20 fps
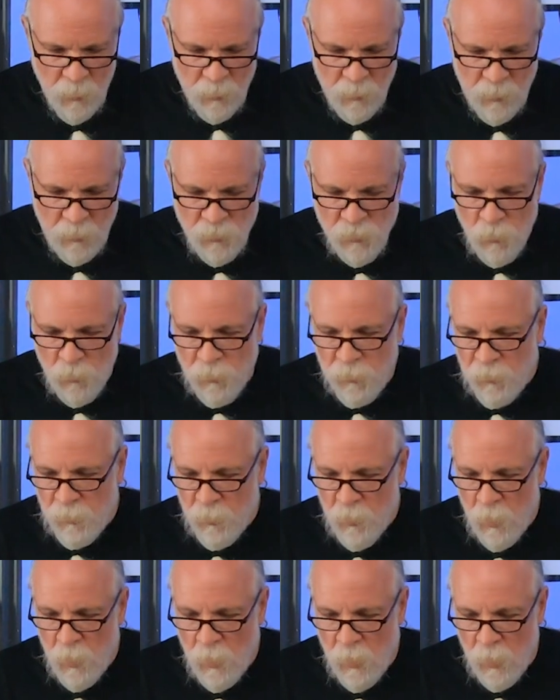These are
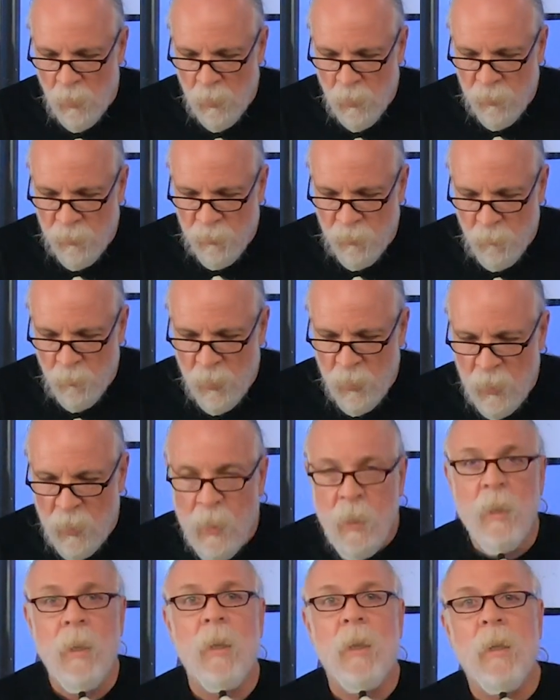
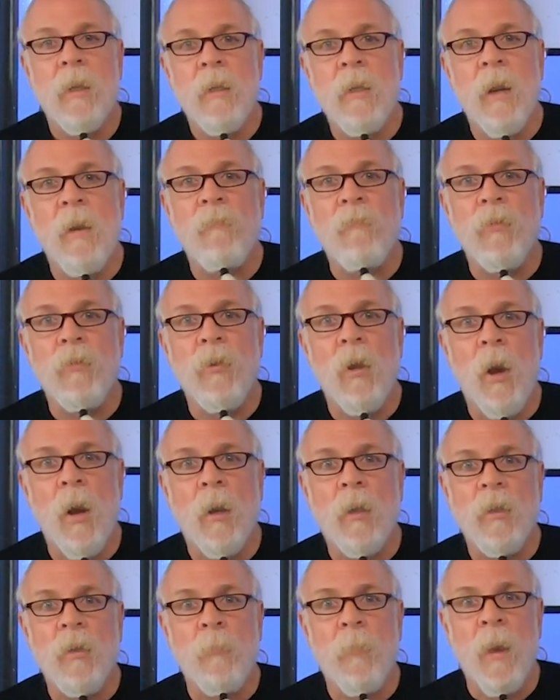3 never
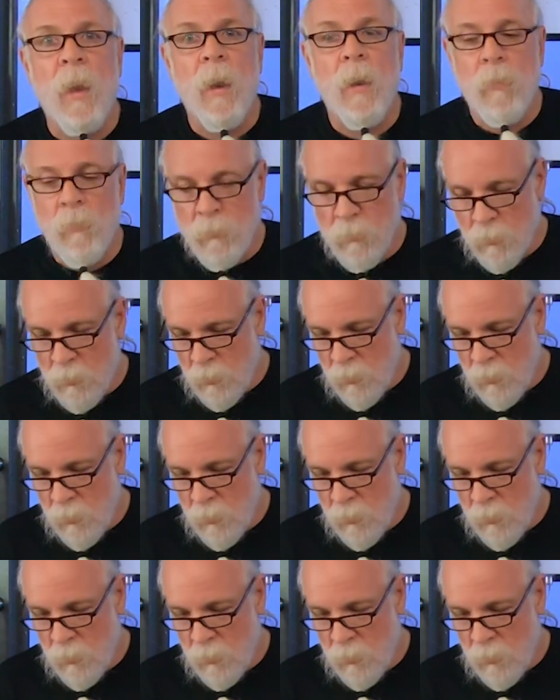talked about